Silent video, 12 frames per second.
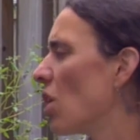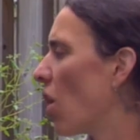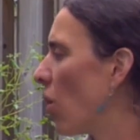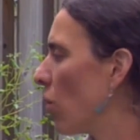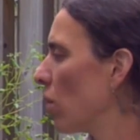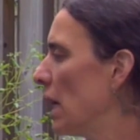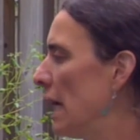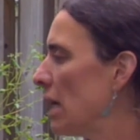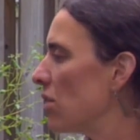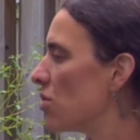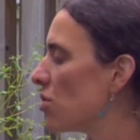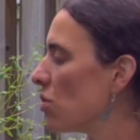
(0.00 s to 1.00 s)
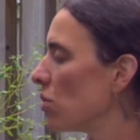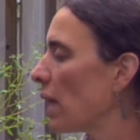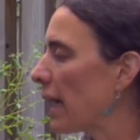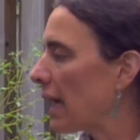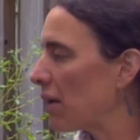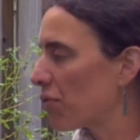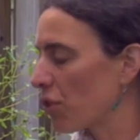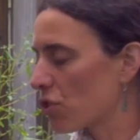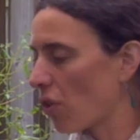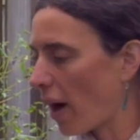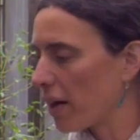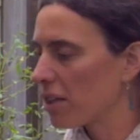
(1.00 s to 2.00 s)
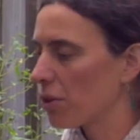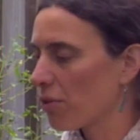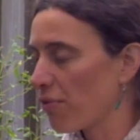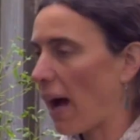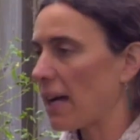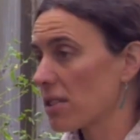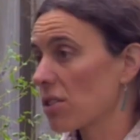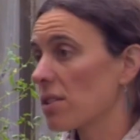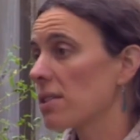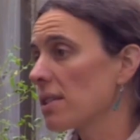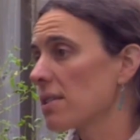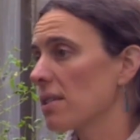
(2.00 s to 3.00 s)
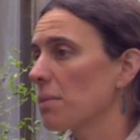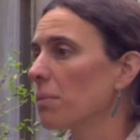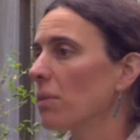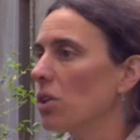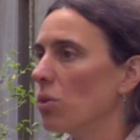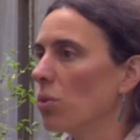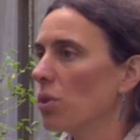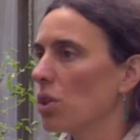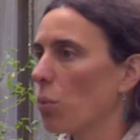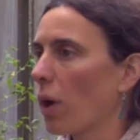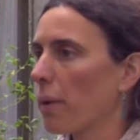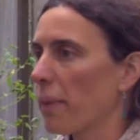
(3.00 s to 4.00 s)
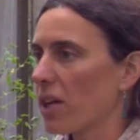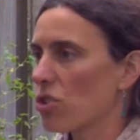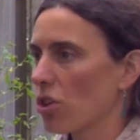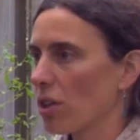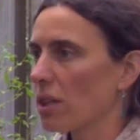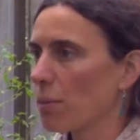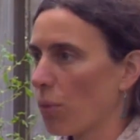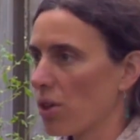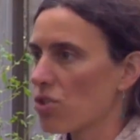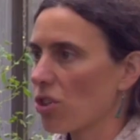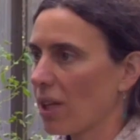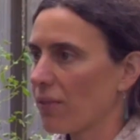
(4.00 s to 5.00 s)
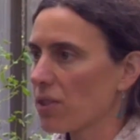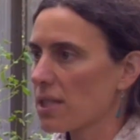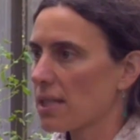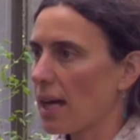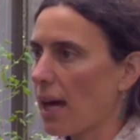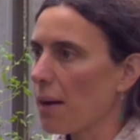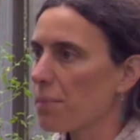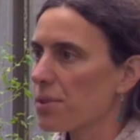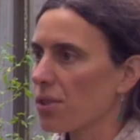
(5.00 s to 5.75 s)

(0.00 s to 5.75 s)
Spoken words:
No. You do, like, if you're trying to do a faster system, you want to make sure that the moisture levels stay up.